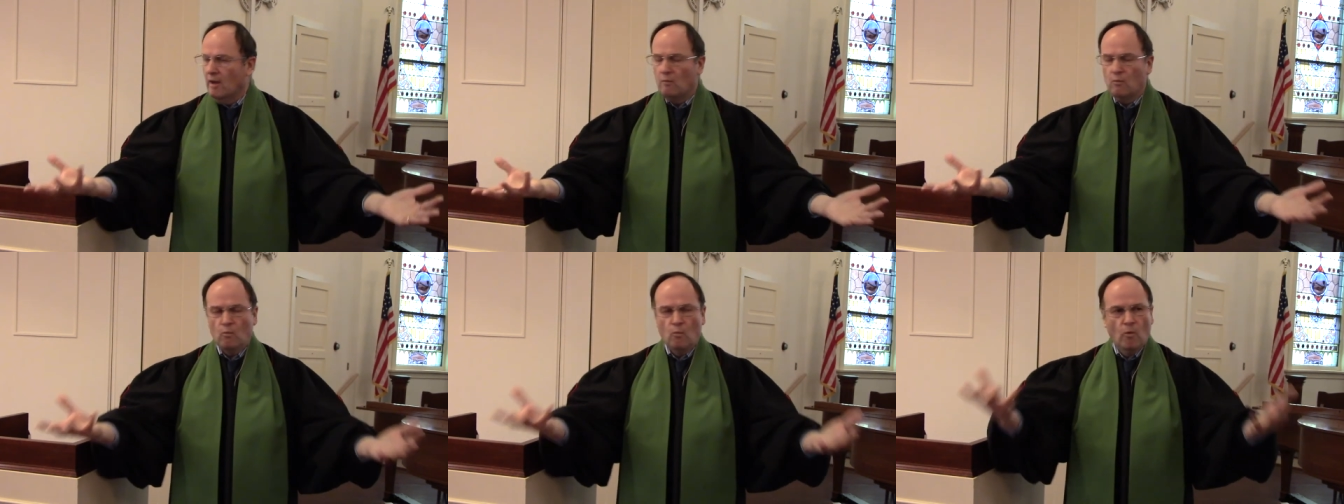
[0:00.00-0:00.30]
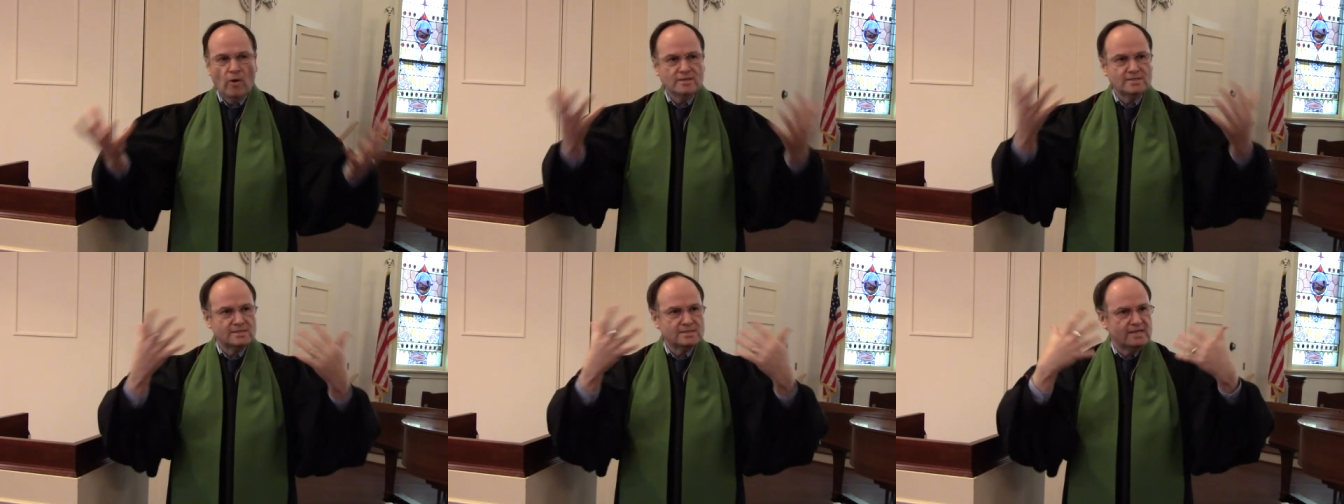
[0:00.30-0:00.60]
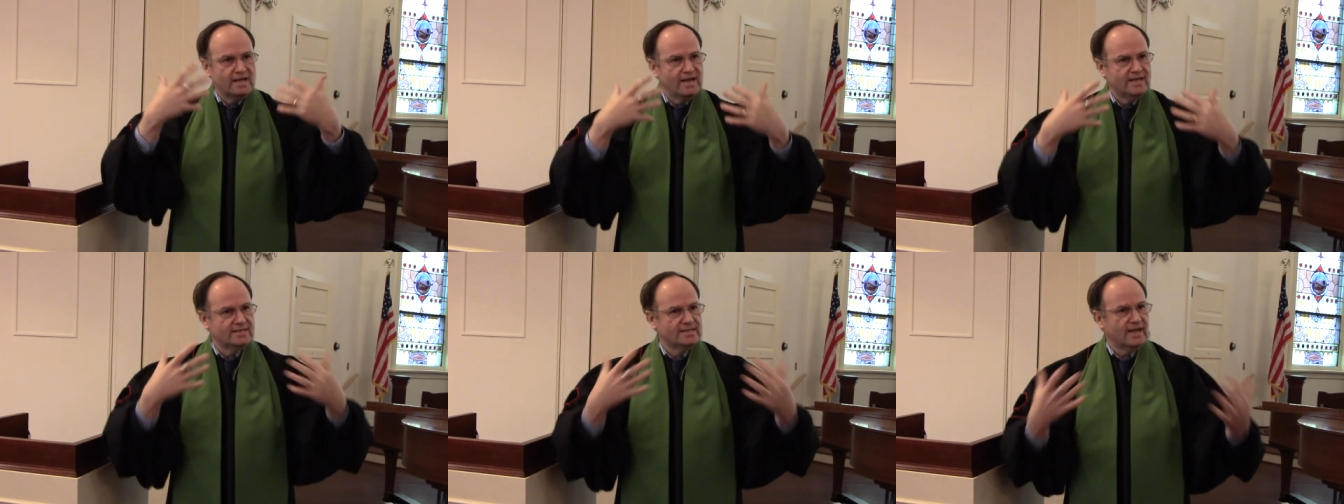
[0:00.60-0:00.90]
Once
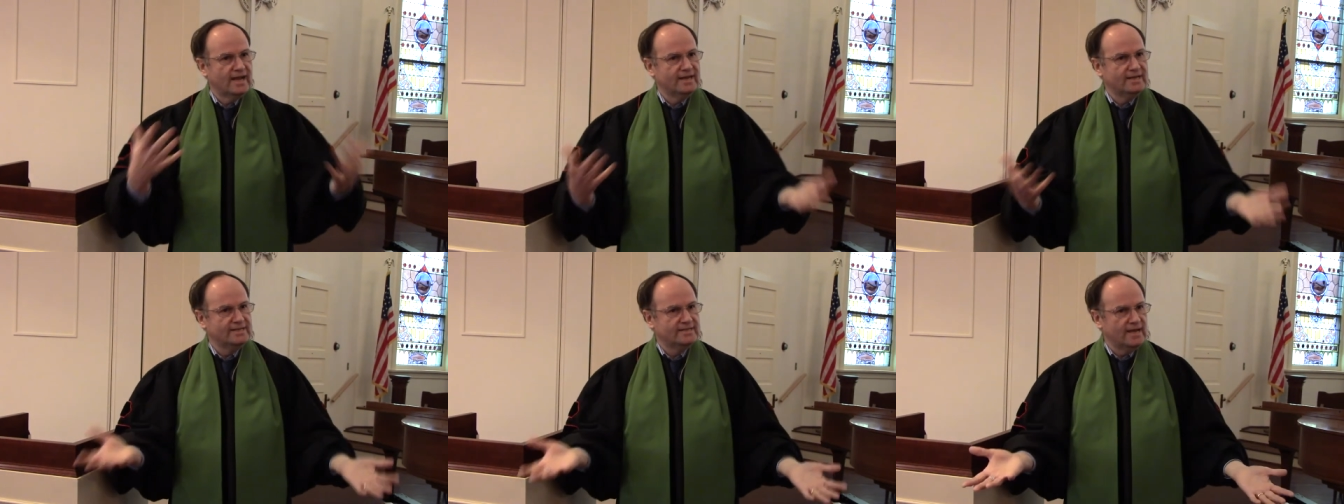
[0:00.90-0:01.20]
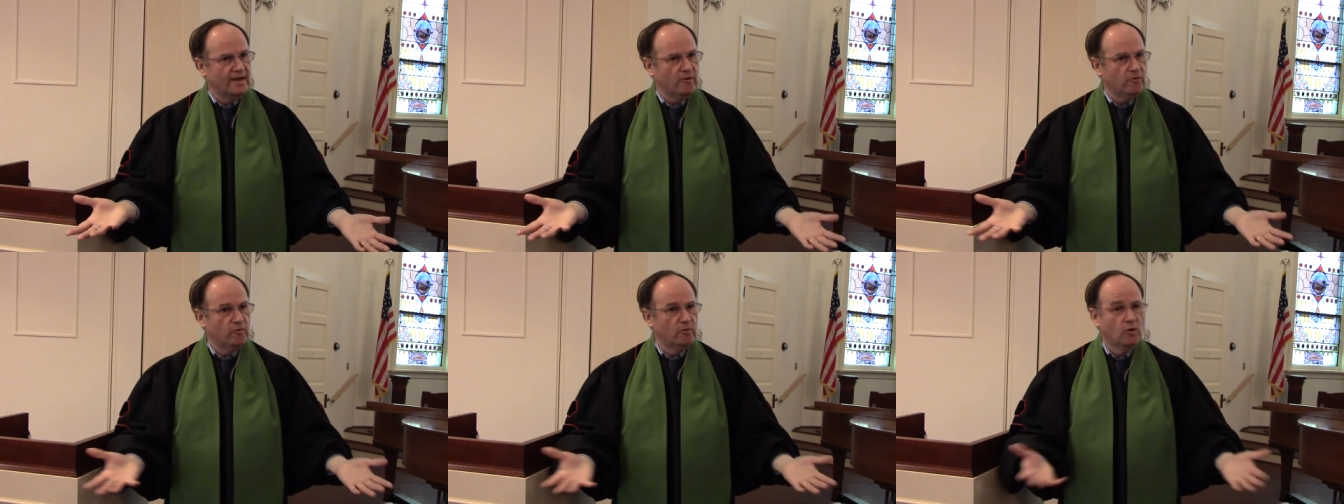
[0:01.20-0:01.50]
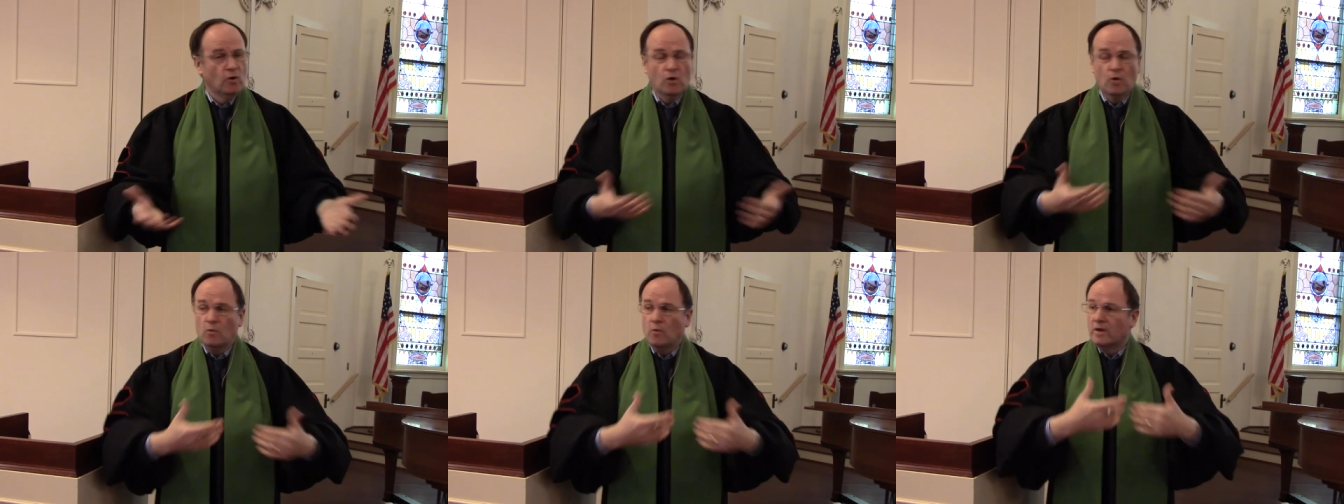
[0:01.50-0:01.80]
that died down,
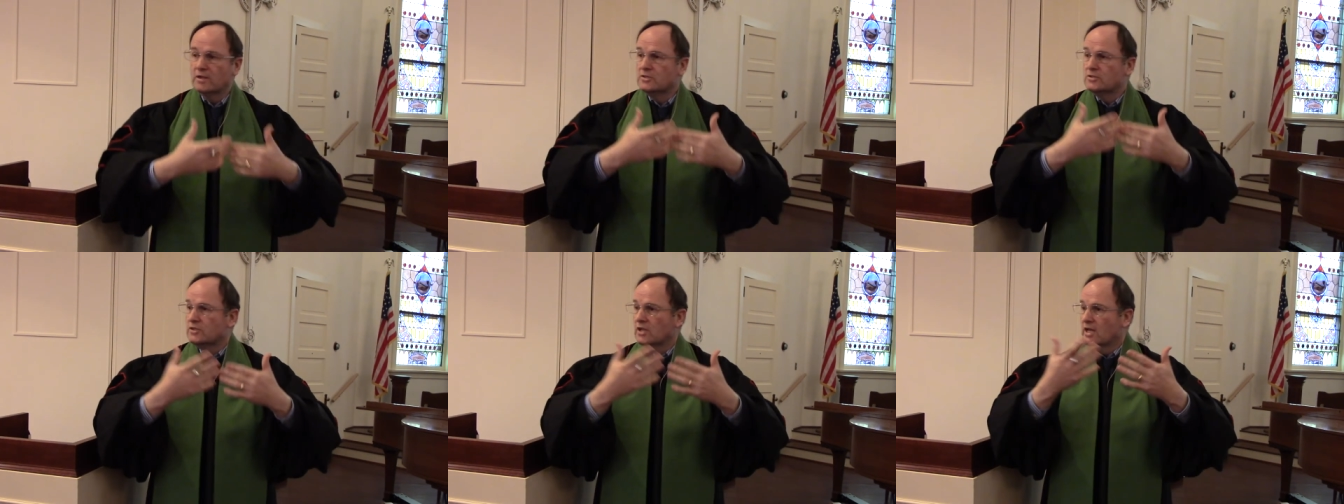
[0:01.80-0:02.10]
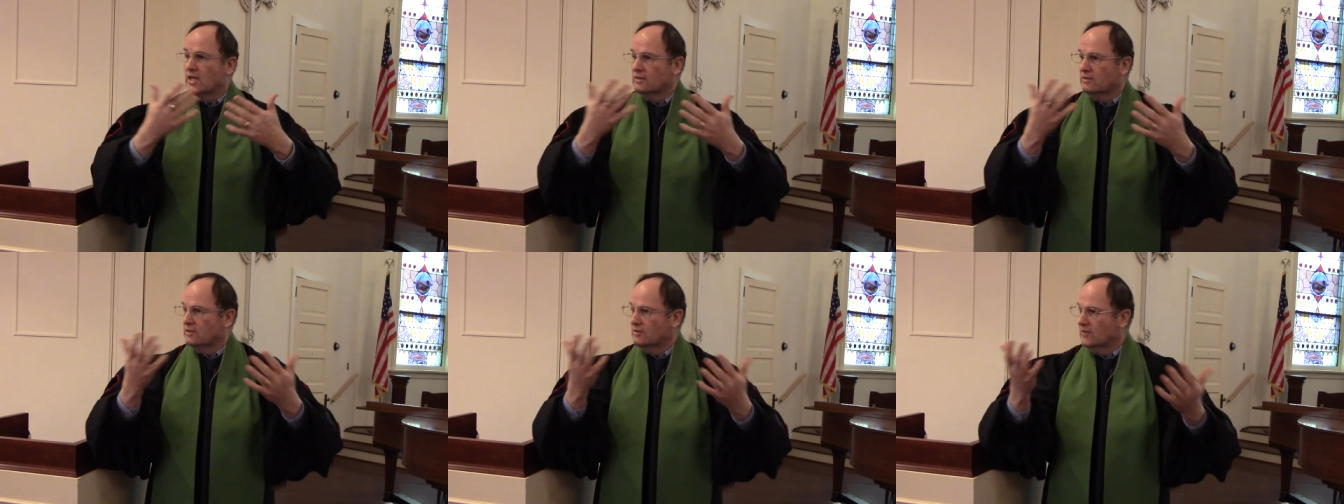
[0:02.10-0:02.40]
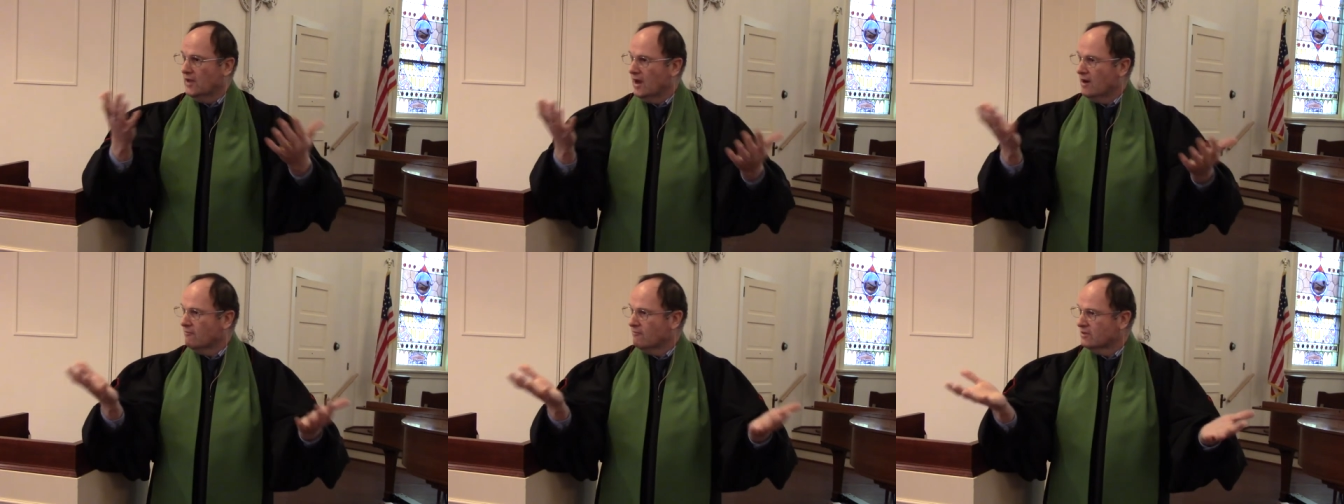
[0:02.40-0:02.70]
once the
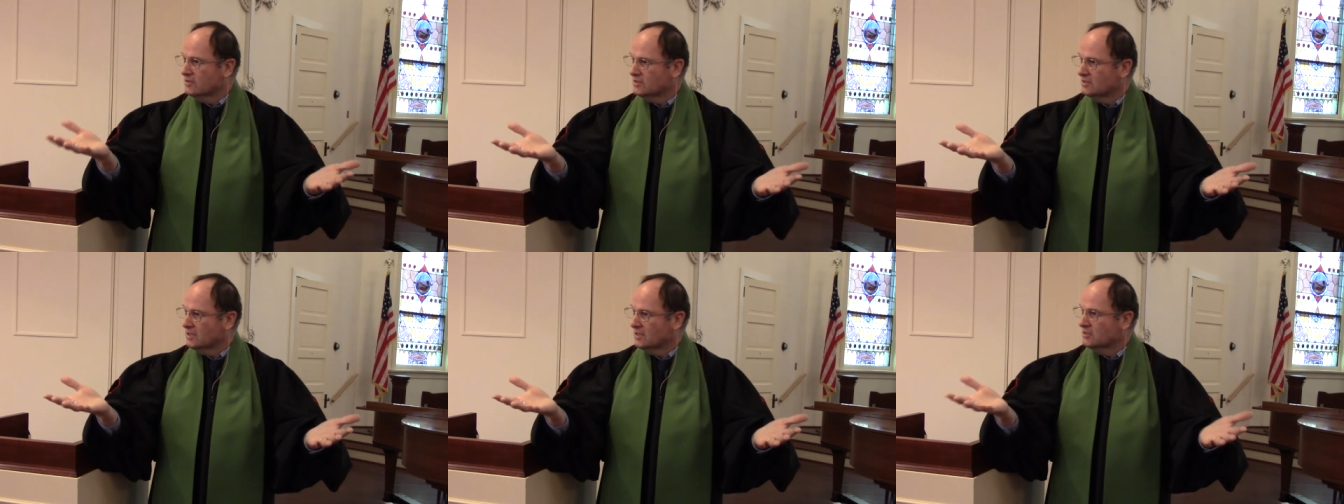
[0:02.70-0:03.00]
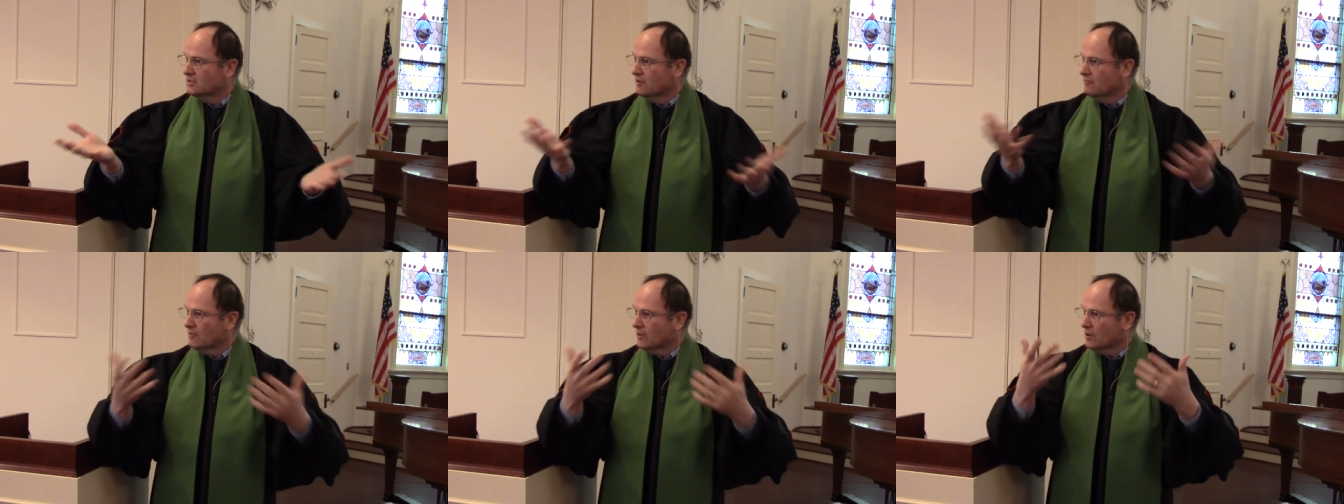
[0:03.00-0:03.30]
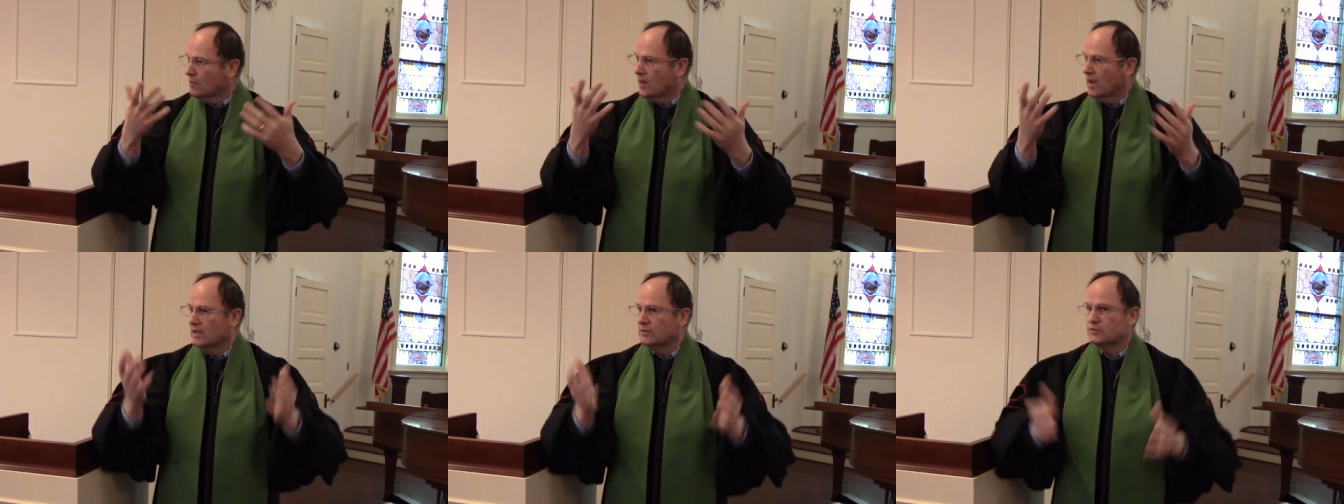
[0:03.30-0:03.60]
nervousness of the
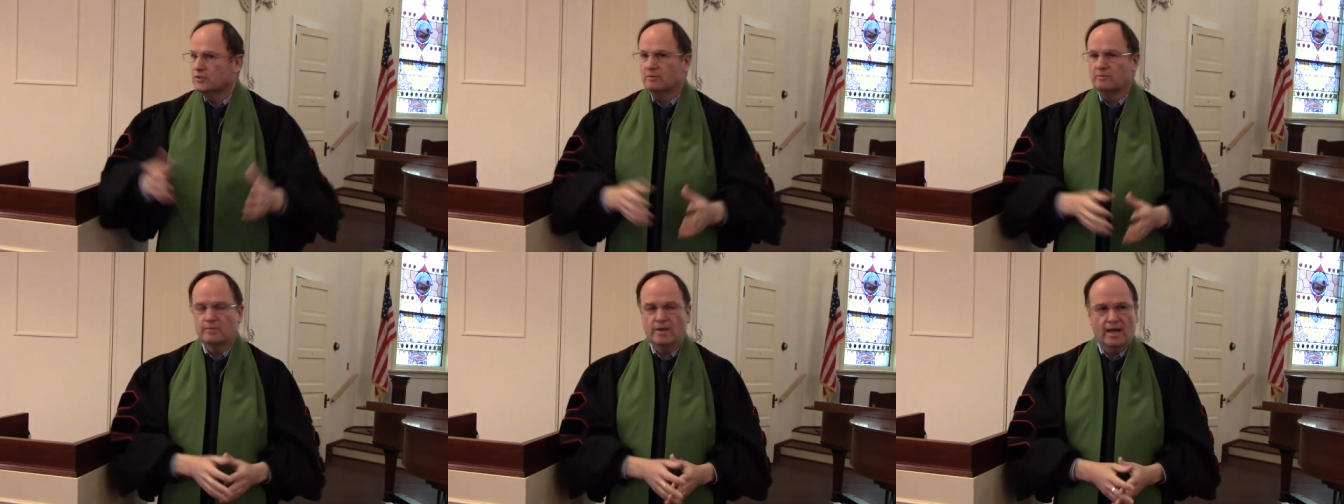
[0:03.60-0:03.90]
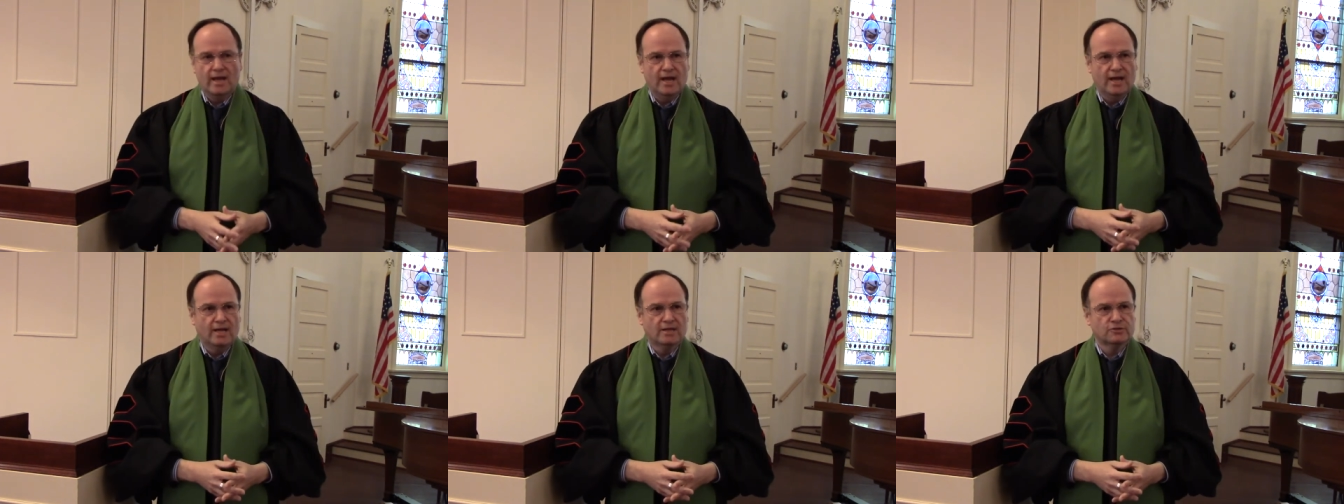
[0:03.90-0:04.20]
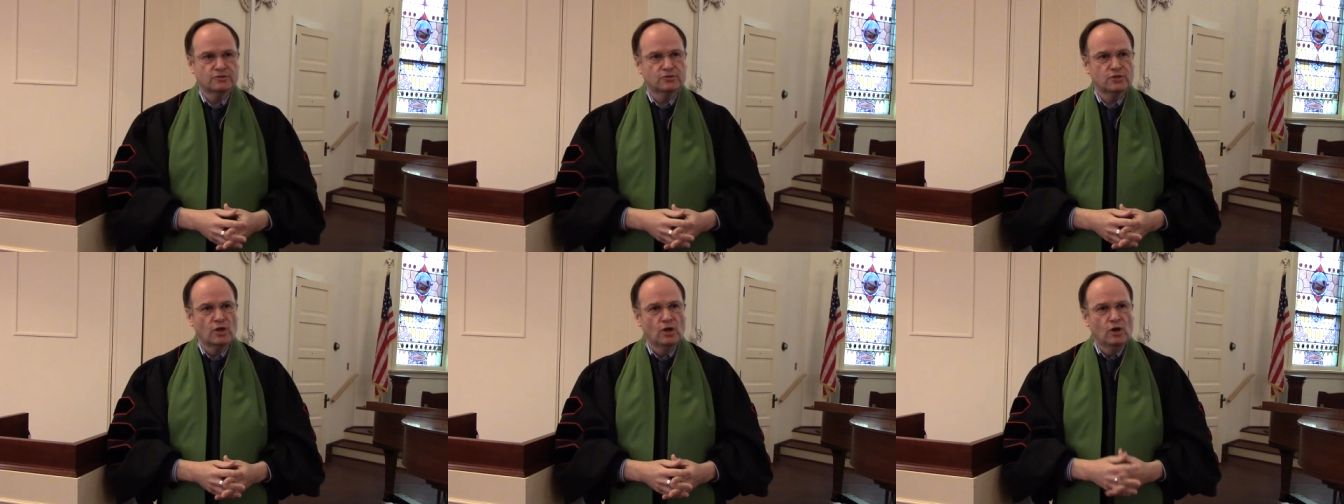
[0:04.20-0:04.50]
question
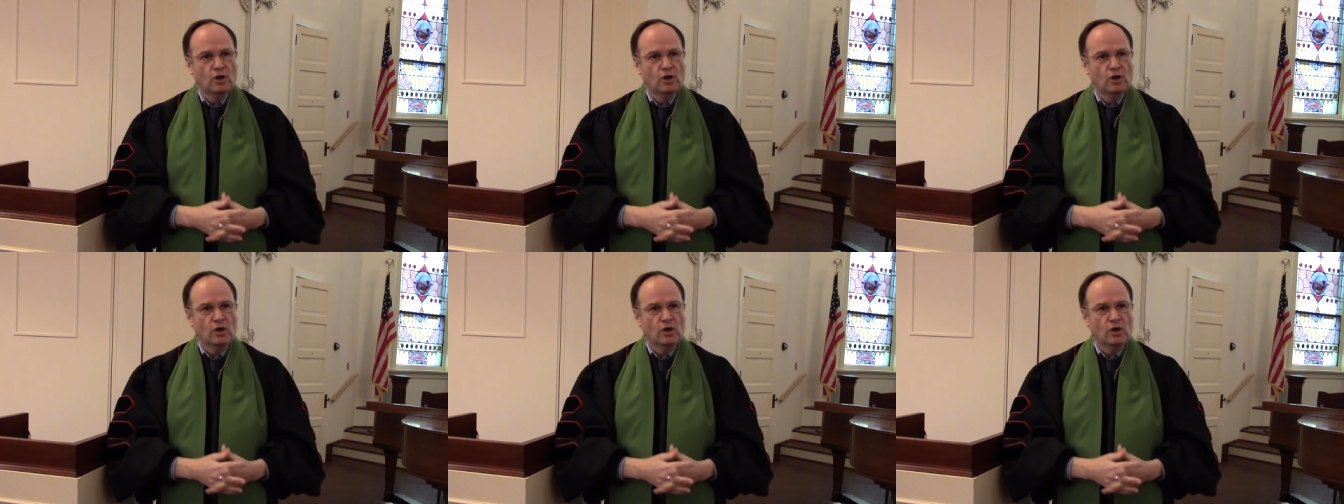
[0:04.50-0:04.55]
passed,